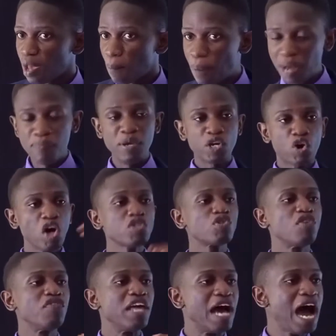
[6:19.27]
But because
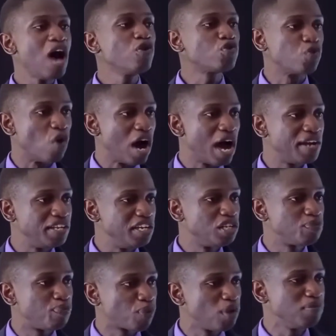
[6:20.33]
on the outward,
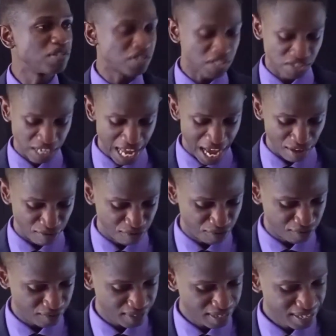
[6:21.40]
it promises life,